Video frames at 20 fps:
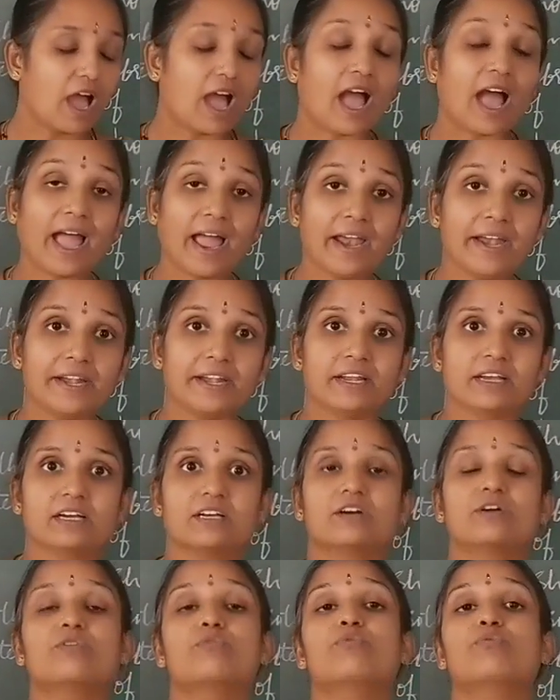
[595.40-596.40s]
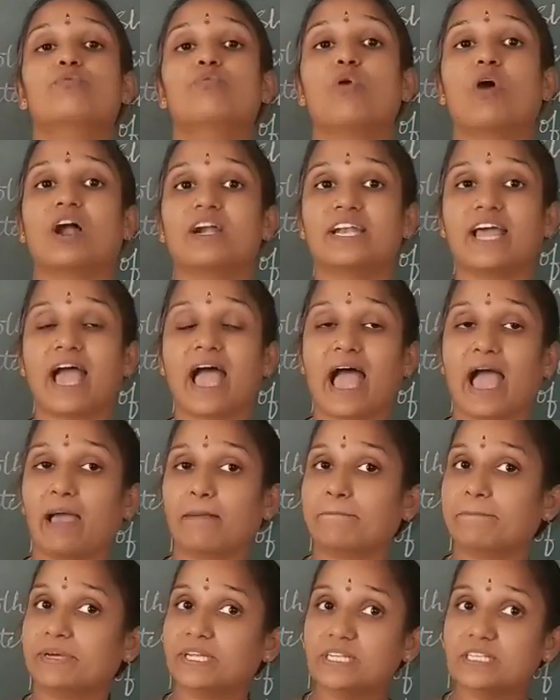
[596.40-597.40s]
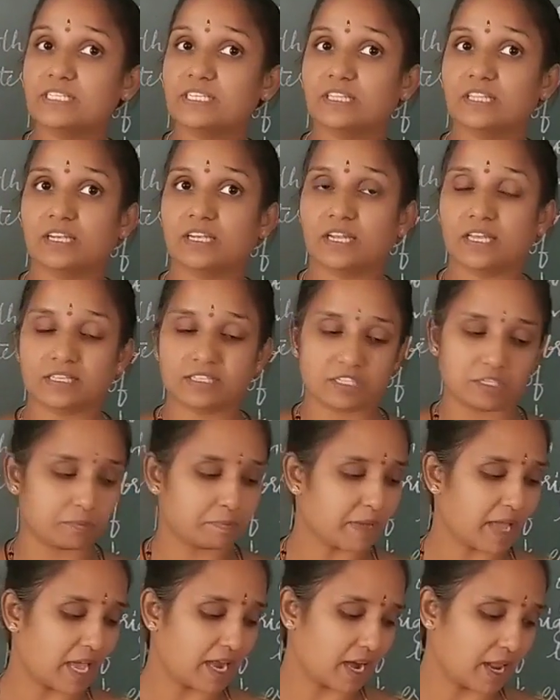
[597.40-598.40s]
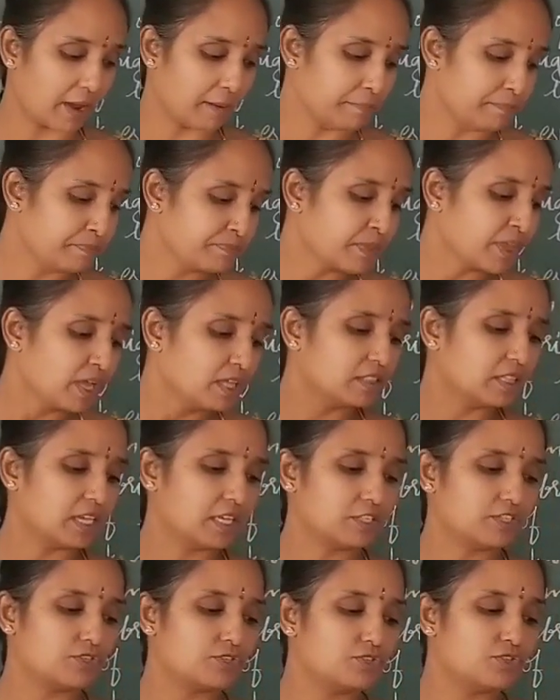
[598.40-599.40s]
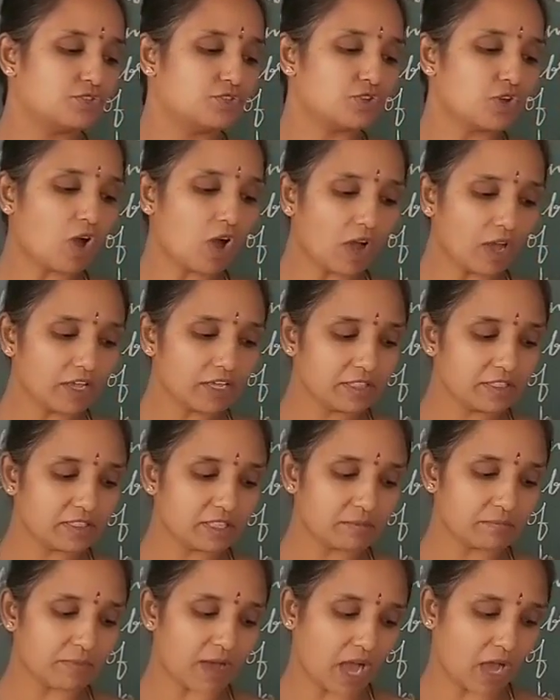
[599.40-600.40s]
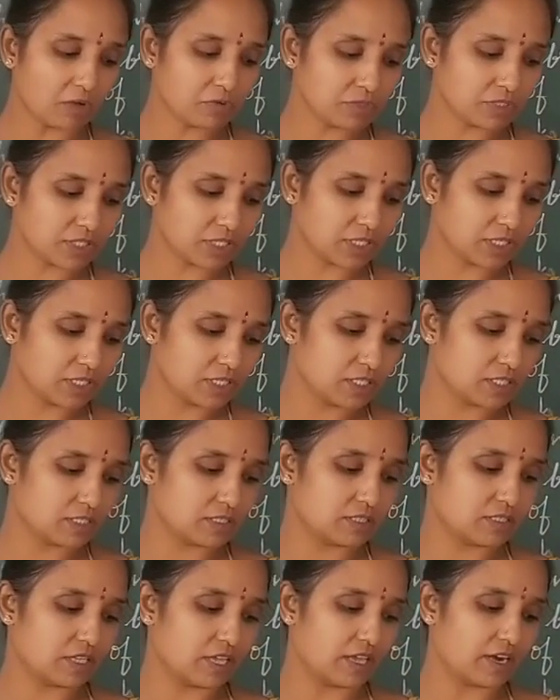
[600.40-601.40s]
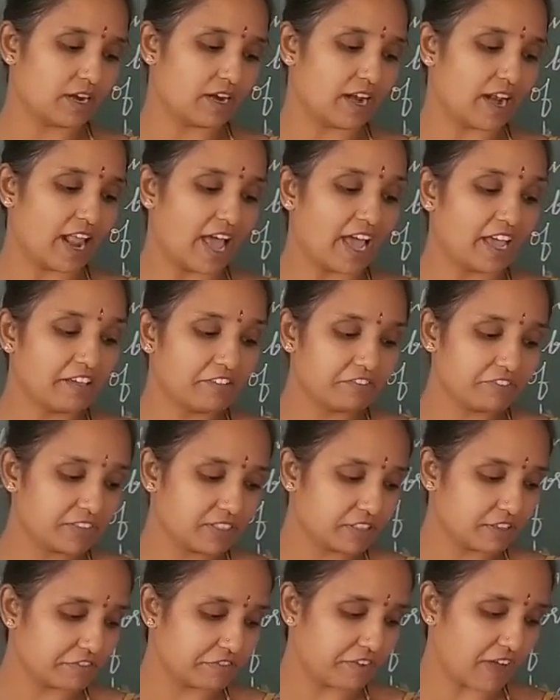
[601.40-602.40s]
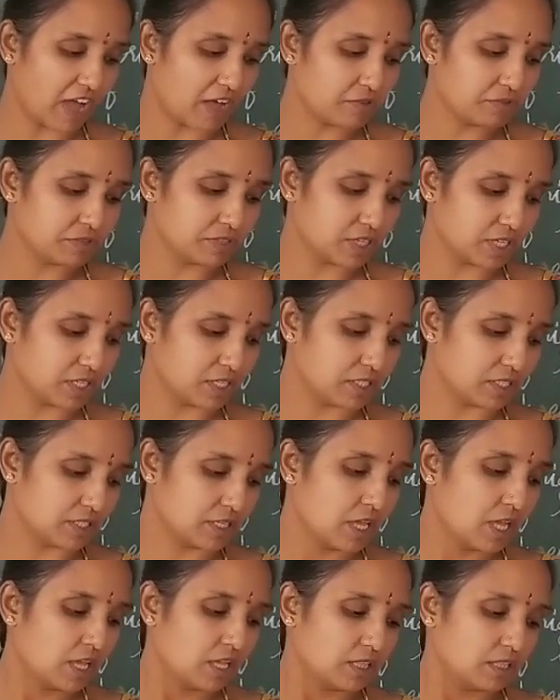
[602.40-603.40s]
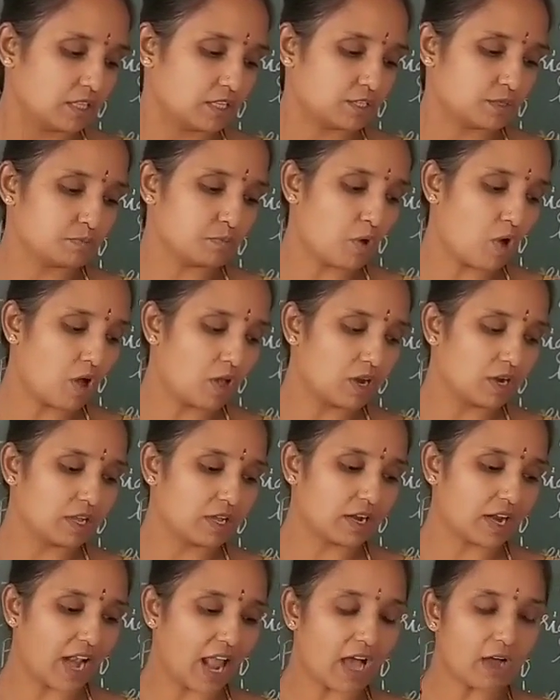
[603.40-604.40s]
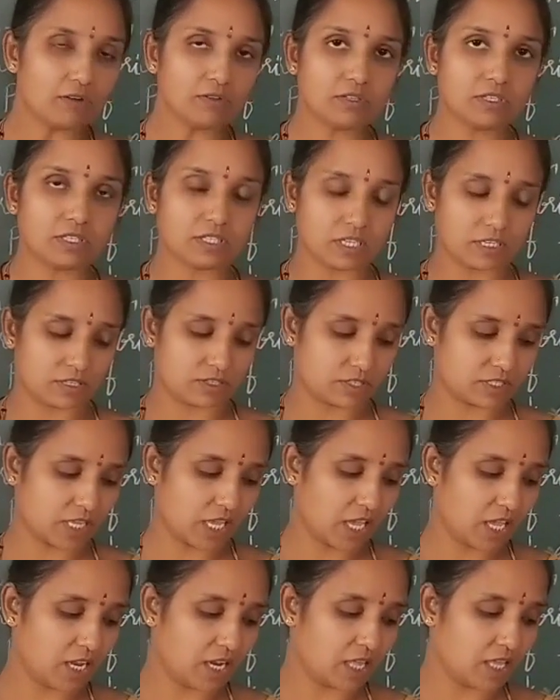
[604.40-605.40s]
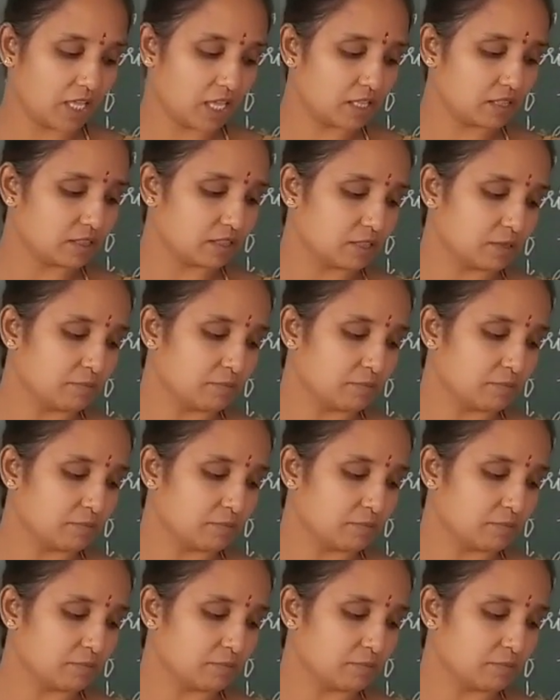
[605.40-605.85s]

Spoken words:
And what happens in the next para? There's joy in the mountains, their life in the fountains. The small clouds are sailing, the